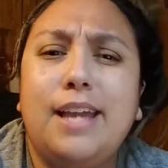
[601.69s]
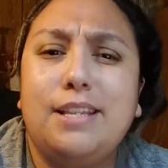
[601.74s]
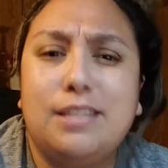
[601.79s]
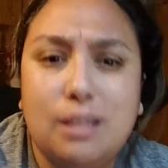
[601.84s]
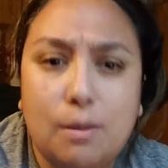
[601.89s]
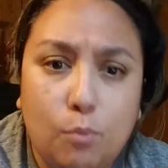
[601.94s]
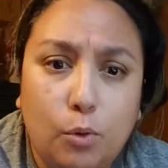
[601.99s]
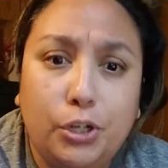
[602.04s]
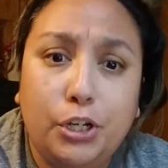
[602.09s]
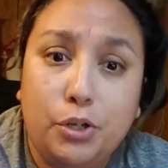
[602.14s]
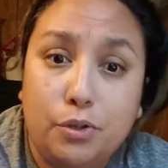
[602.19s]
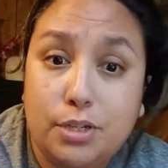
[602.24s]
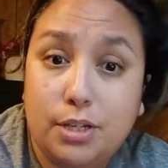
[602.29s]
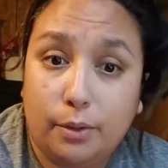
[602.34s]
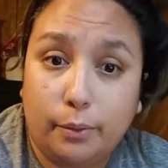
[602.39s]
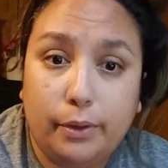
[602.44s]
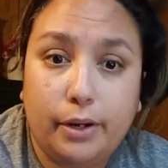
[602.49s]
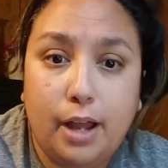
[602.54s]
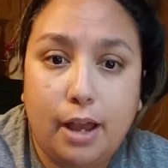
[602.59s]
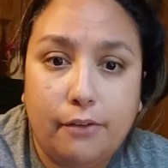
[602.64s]
someone who's in
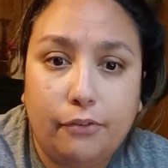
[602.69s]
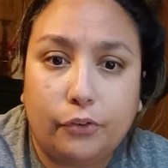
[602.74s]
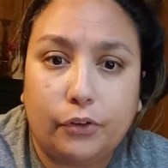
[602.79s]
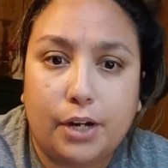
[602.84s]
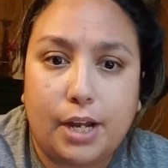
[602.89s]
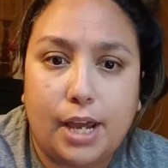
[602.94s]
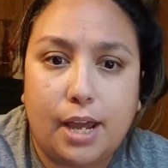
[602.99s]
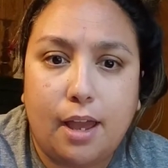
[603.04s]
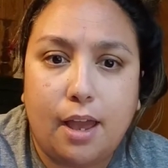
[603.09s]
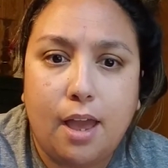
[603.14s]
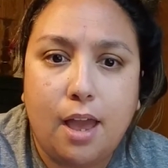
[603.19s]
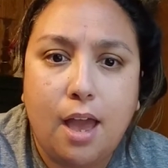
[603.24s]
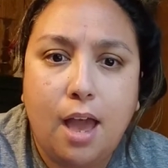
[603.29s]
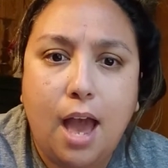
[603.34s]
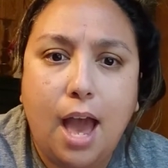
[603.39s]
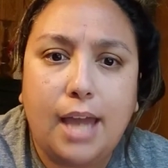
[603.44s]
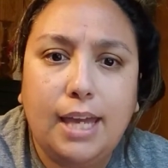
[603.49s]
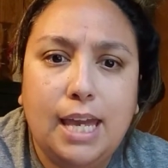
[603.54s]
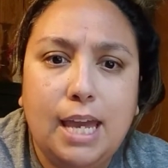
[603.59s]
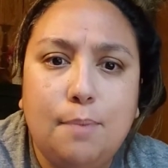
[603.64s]
recovery.
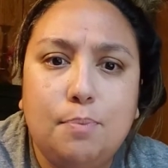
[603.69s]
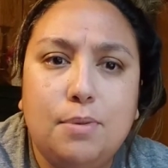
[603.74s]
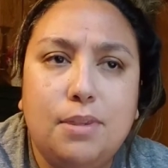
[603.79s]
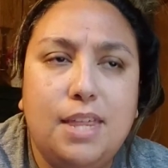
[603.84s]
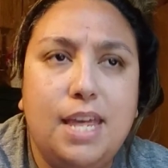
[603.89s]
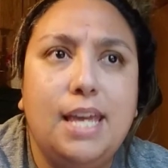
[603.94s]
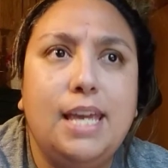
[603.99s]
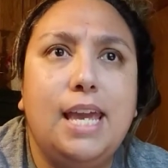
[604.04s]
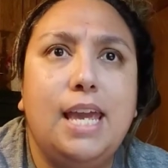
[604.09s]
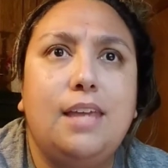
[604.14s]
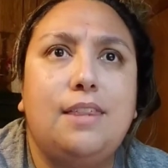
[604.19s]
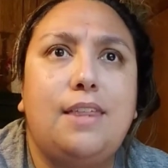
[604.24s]
I keep thinking that